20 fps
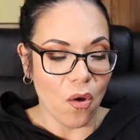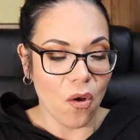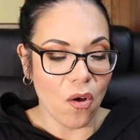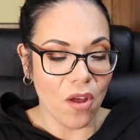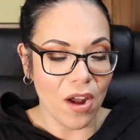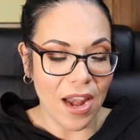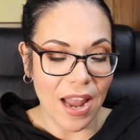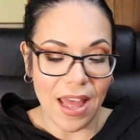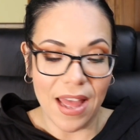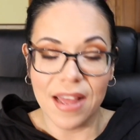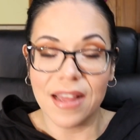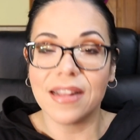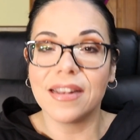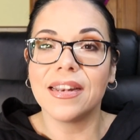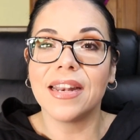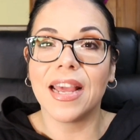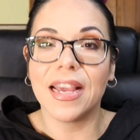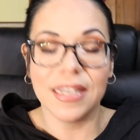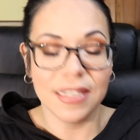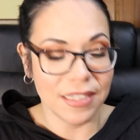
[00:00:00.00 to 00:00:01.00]
Hola,
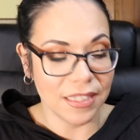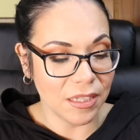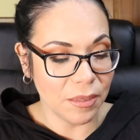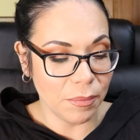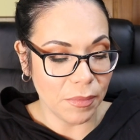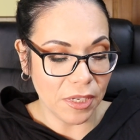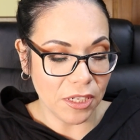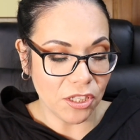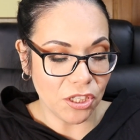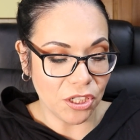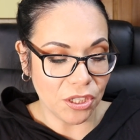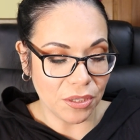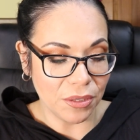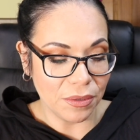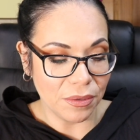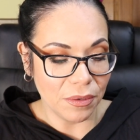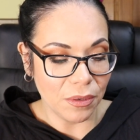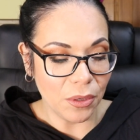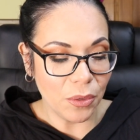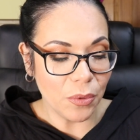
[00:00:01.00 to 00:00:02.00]
nice to meet you.
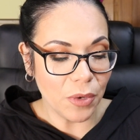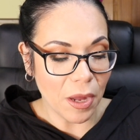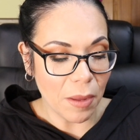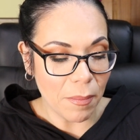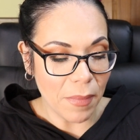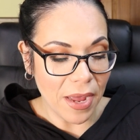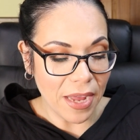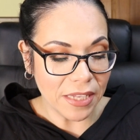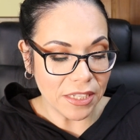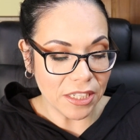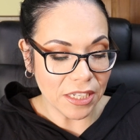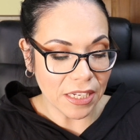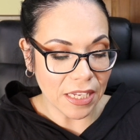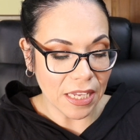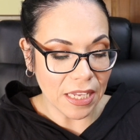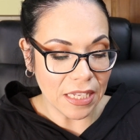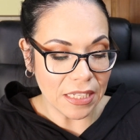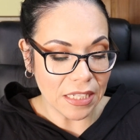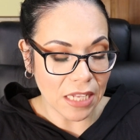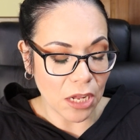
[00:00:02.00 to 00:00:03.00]
Luna
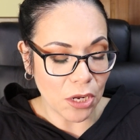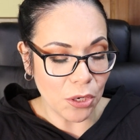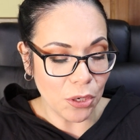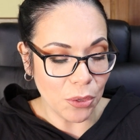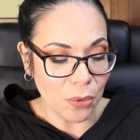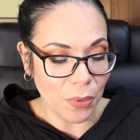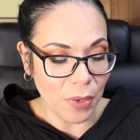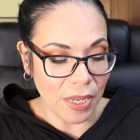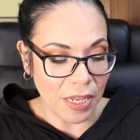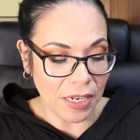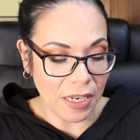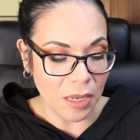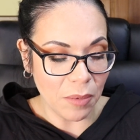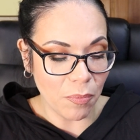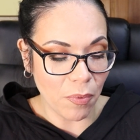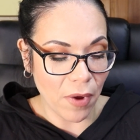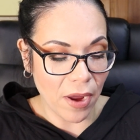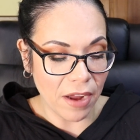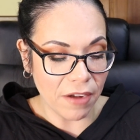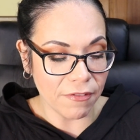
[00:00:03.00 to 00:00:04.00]
Magic is a new
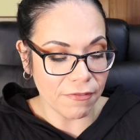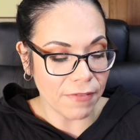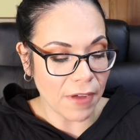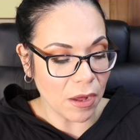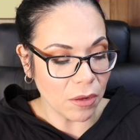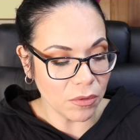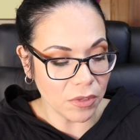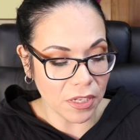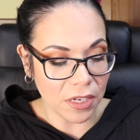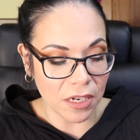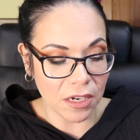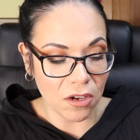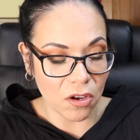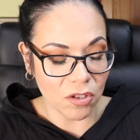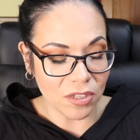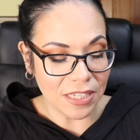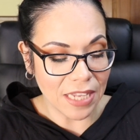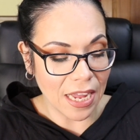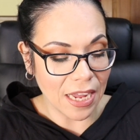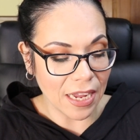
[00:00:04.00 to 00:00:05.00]
indie brand founded in
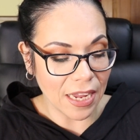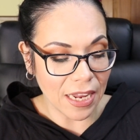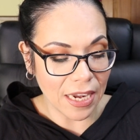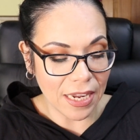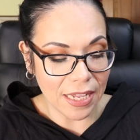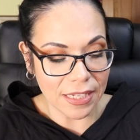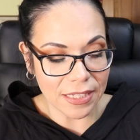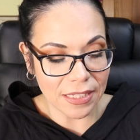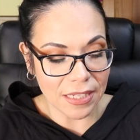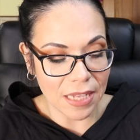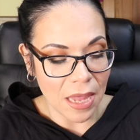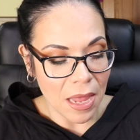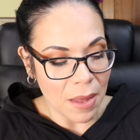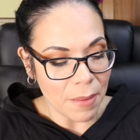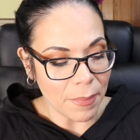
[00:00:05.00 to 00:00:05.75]
Los Angeles